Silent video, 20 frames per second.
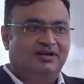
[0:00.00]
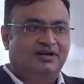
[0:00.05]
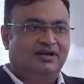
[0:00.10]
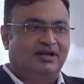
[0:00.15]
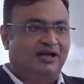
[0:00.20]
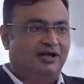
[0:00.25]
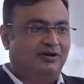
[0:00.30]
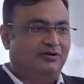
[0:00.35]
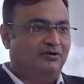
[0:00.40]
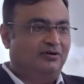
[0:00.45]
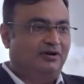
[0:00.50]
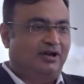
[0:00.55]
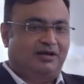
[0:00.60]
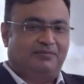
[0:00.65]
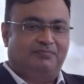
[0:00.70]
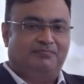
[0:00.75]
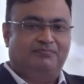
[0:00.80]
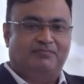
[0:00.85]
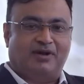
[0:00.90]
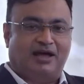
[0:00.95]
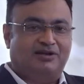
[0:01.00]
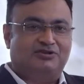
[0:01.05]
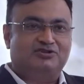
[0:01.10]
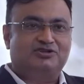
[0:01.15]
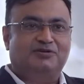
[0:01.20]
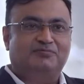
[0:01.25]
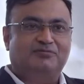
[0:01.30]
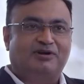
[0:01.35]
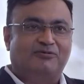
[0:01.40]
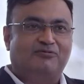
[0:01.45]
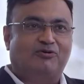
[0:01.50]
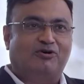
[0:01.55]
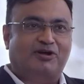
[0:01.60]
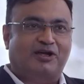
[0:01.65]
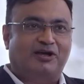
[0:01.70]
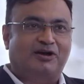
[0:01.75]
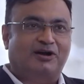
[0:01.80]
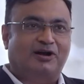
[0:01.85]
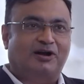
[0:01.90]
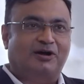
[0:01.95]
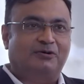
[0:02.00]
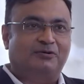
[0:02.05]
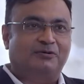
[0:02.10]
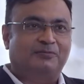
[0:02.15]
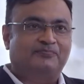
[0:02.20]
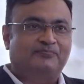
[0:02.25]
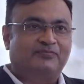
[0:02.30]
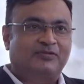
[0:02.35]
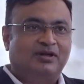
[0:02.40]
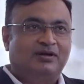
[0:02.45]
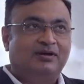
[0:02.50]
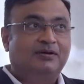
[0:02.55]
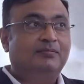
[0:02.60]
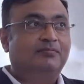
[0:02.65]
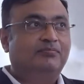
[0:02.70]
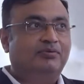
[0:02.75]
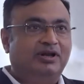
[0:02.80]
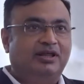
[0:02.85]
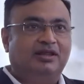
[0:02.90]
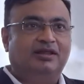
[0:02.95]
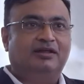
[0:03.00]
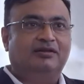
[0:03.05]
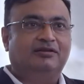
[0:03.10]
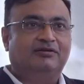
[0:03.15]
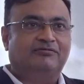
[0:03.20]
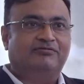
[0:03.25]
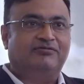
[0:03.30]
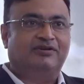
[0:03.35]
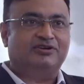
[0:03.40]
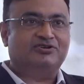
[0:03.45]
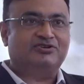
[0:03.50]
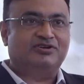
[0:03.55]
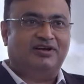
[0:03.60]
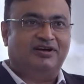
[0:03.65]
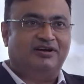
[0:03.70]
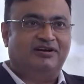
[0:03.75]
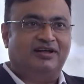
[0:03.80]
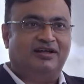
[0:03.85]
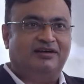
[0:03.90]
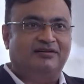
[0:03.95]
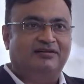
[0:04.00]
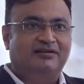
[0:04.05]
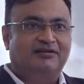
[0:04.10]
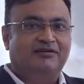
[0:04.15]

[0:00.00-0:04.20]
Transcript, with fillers: and you know like managing by walking around breathing the fresh air and